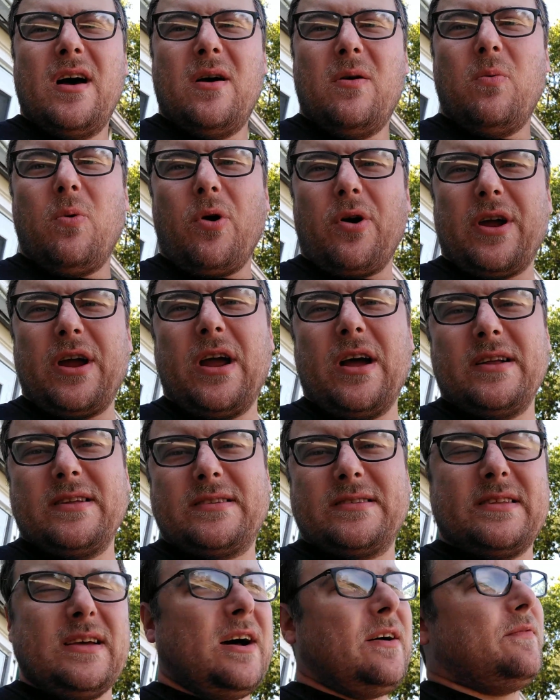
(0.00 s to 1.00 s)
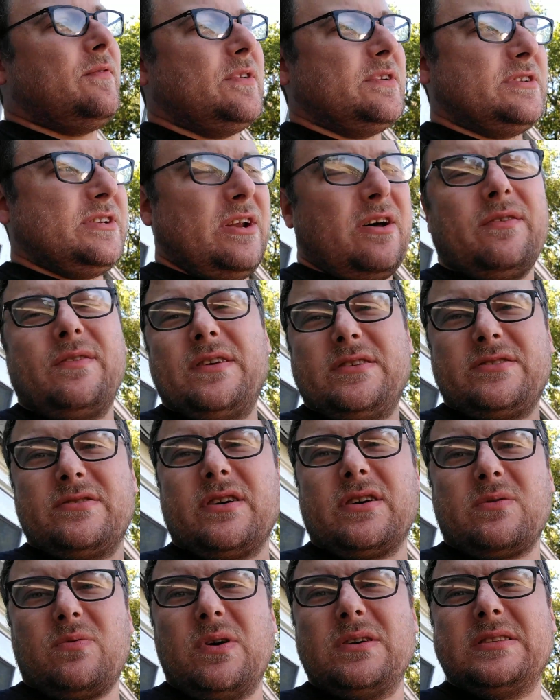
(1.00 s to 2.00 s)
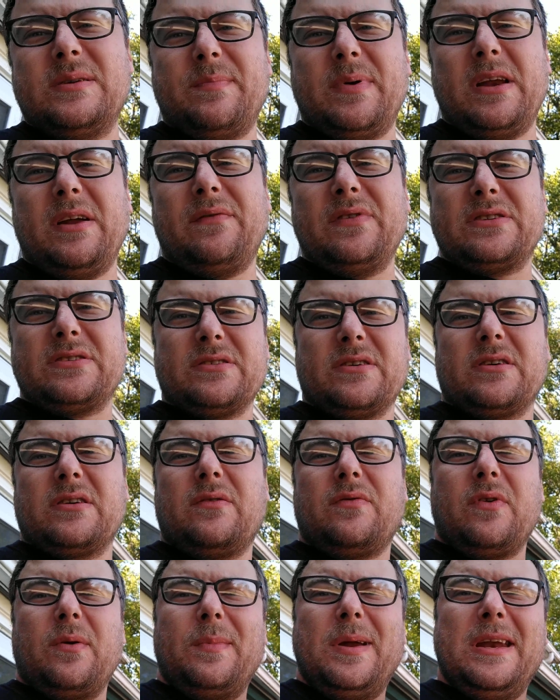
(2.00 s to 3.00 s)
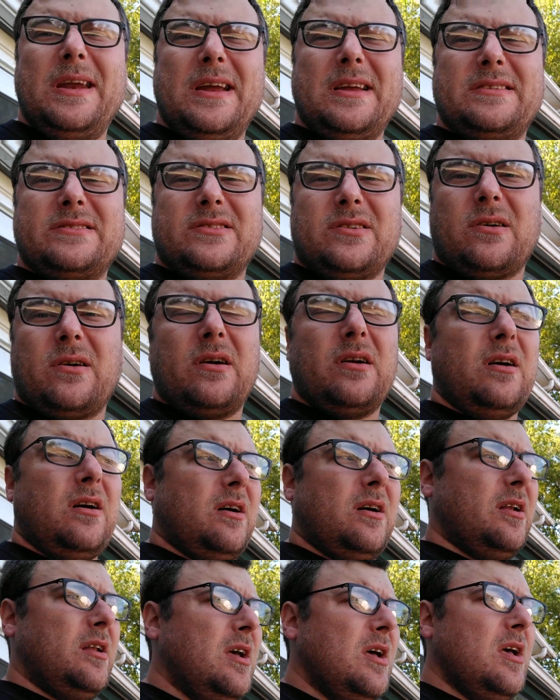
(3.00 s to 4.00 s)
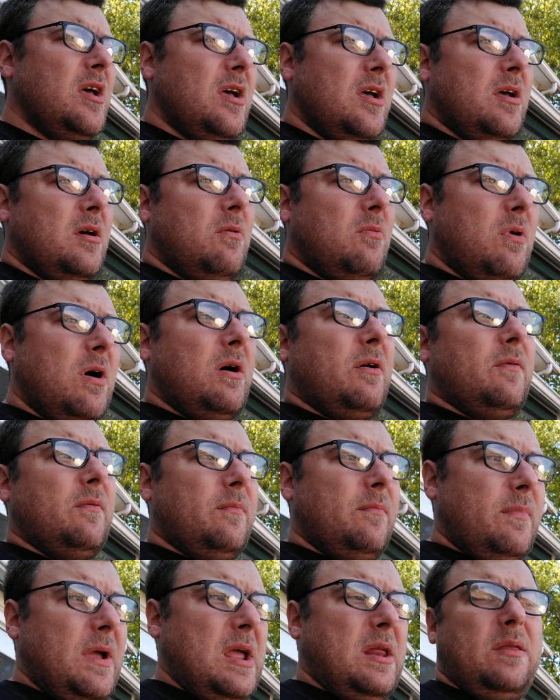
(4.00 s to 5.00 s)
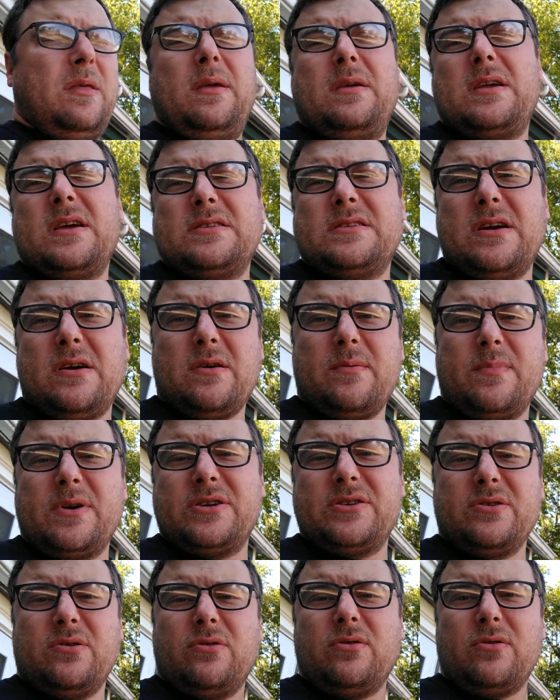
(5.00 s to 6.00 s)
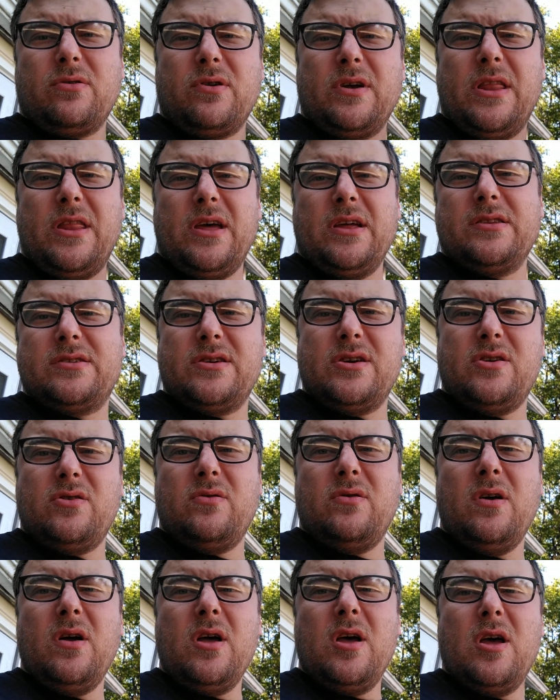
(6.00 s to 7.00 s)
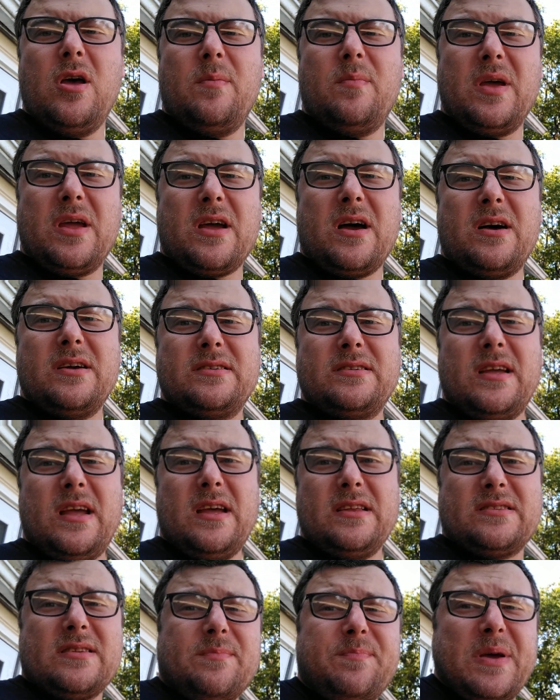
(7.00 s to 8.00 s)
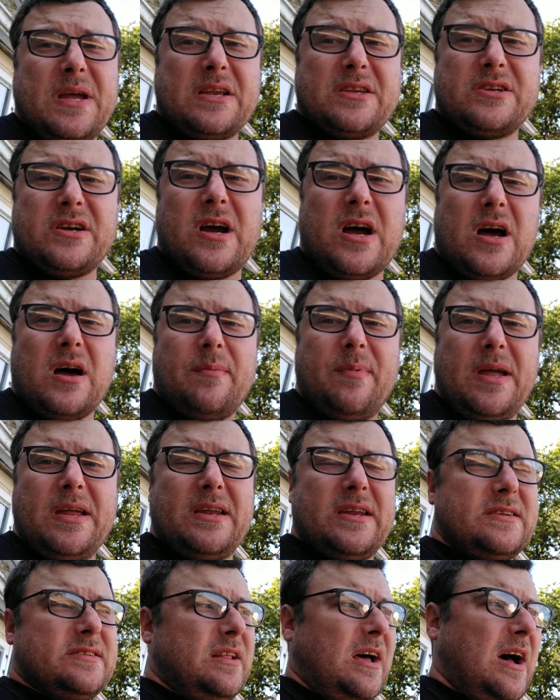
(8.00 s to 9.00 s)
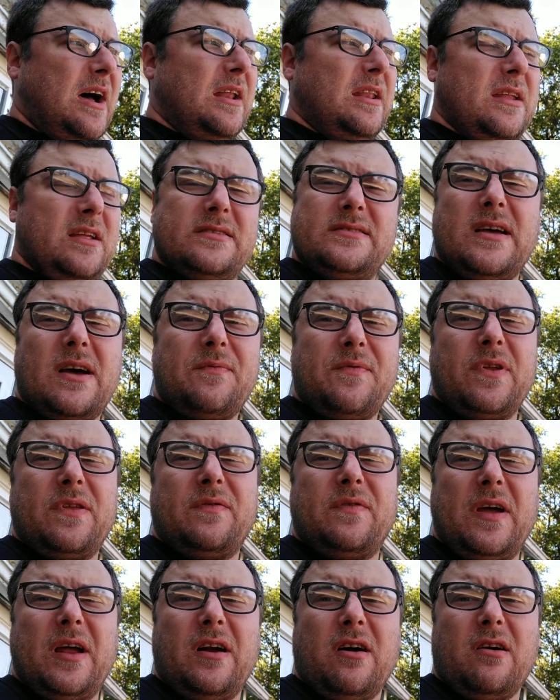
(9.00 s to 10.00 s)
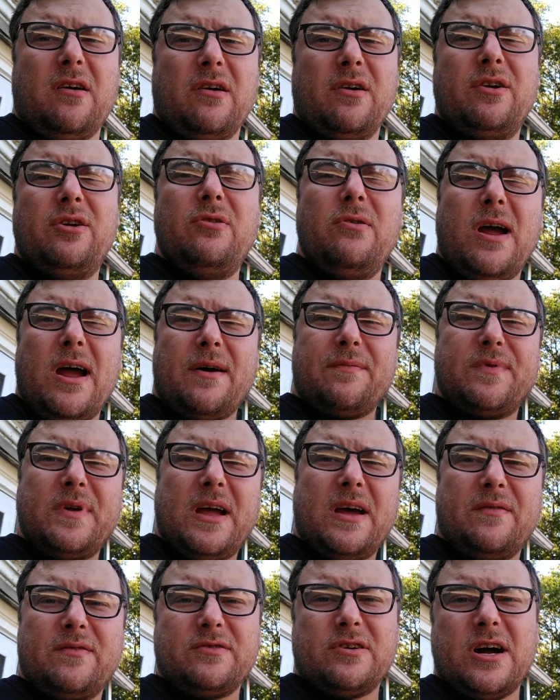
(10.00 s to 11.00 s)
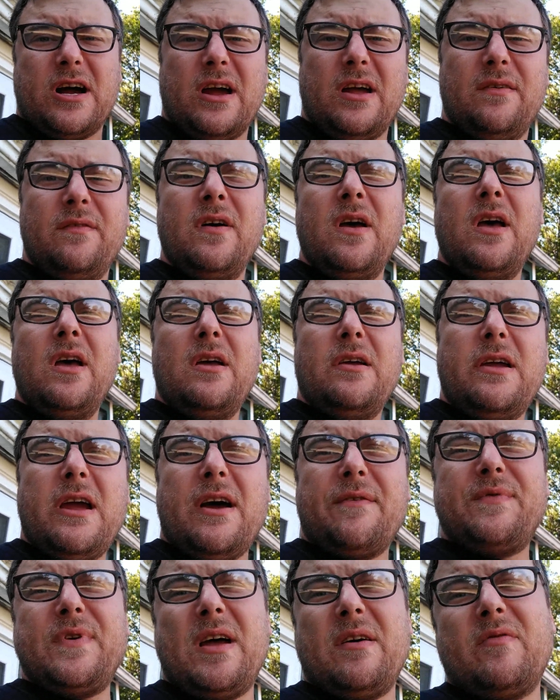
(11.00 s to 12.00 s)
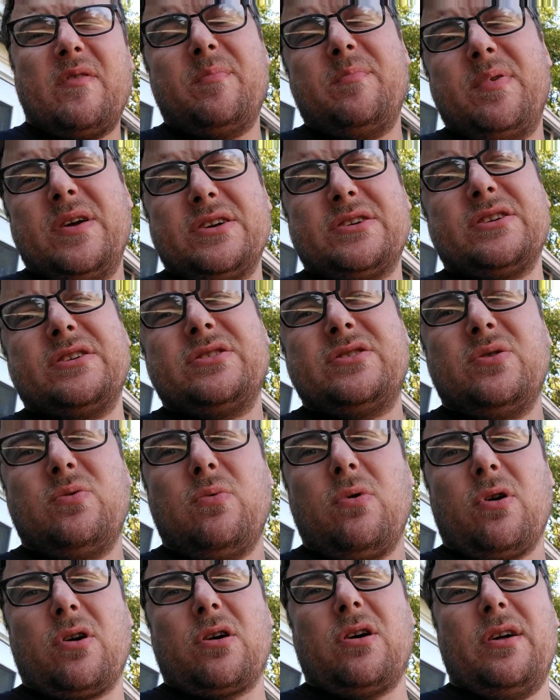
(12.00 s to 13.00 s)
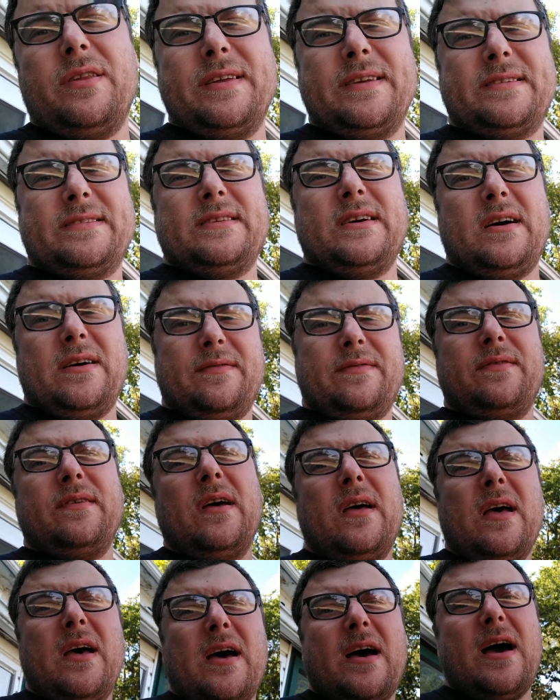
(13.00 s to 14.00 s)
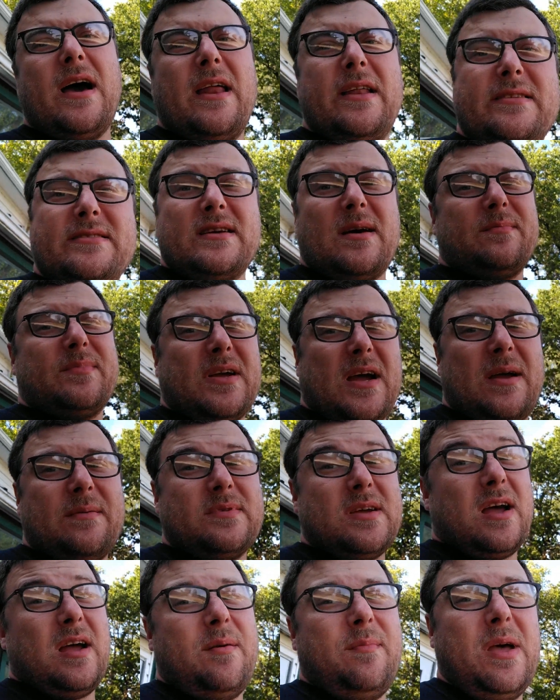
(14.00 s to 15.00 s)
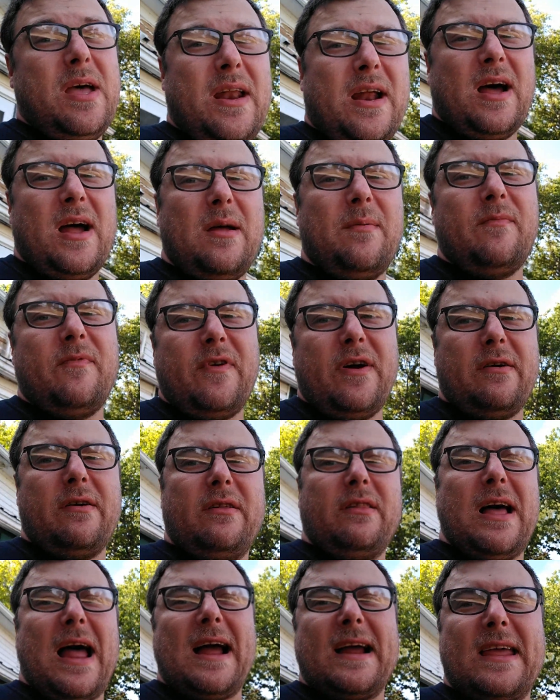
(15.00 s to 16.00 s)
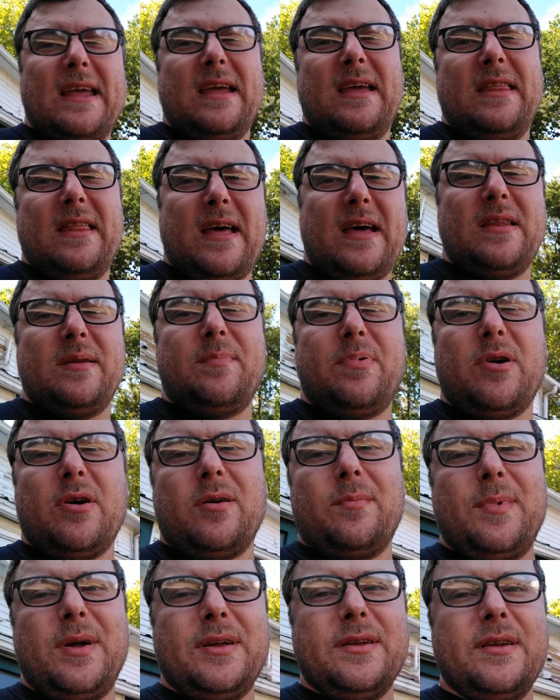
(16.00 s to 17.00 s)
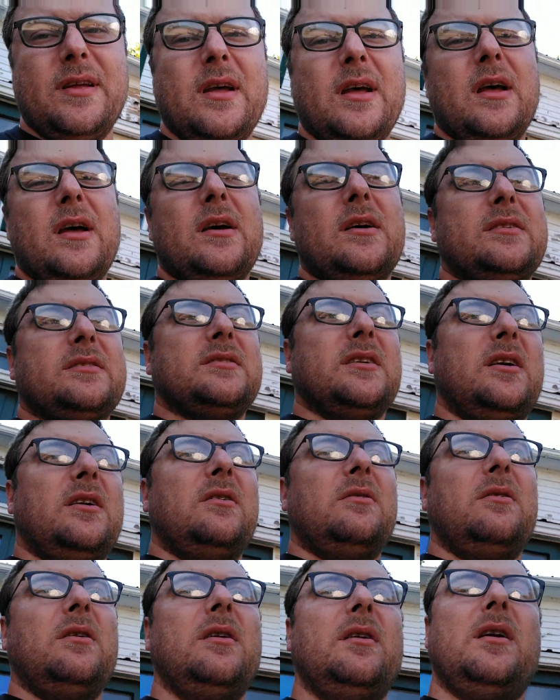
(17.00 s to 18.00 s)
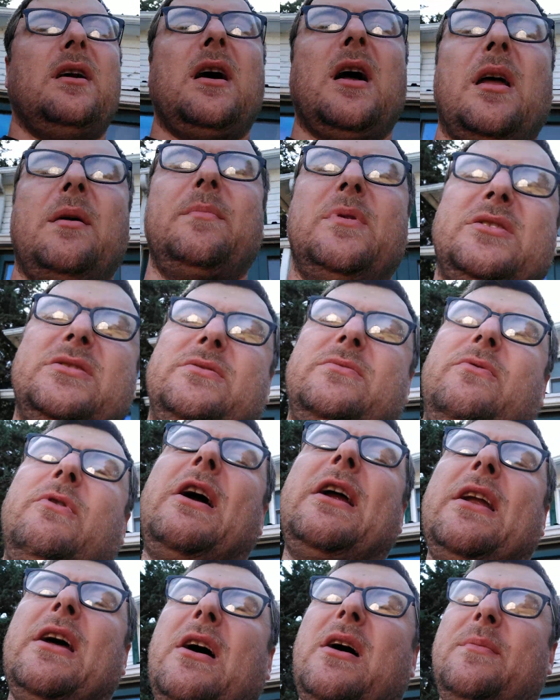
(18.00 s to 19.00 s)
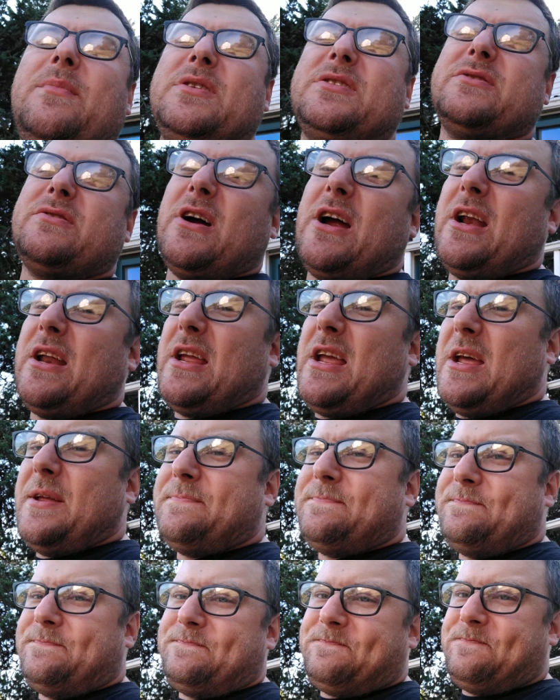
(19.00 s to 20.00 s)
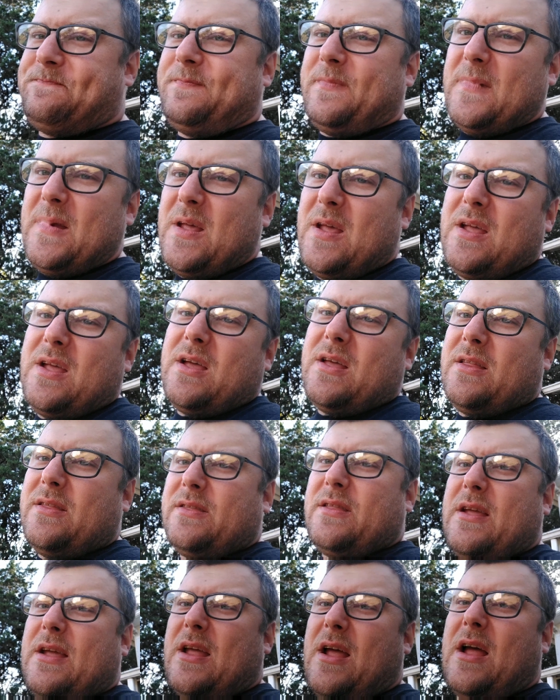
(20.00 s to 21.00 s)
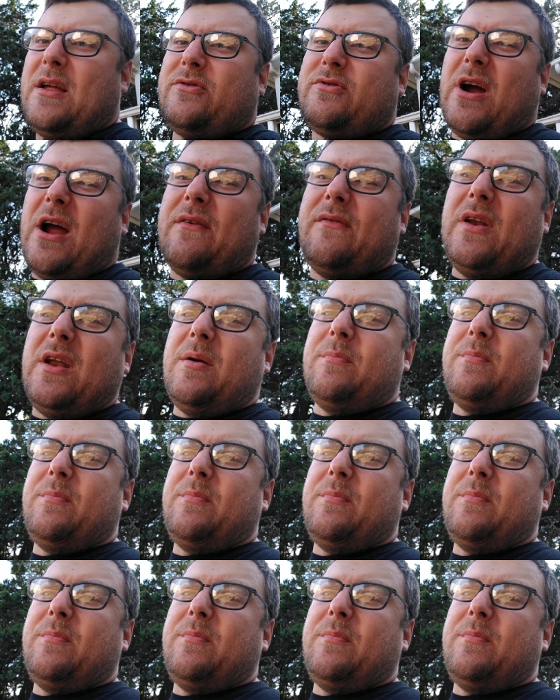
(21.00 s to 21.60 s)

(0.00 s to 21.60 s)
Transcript: working on stuff, which, this truck was a bit of a struggle for me to get started on. Well, mainly because I hurt my shoulder, and then two, because it's a big job. It's not for the faint of heart. You have to have drive, you have to have ambition to work on this stuff. And sometimes I admit I am very lacking in that department. So right now I'm just trying to get the drive and